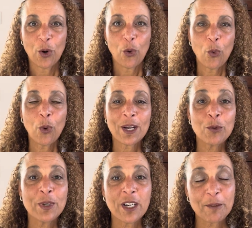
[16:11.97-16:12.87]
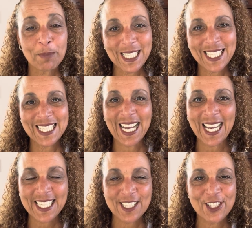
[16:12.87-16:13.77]
what we are being
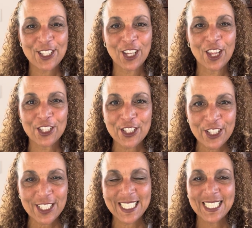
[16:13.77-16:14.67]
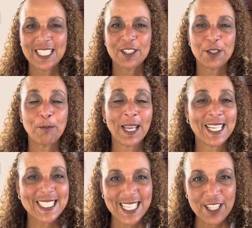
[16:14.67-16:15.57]
guided to learn, to pay
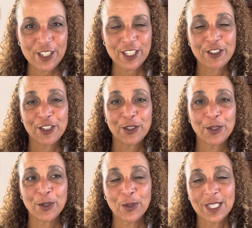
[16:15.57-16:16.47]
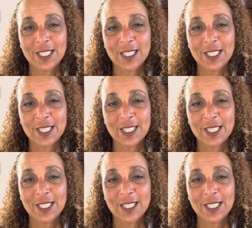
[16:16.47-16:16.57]
attention to,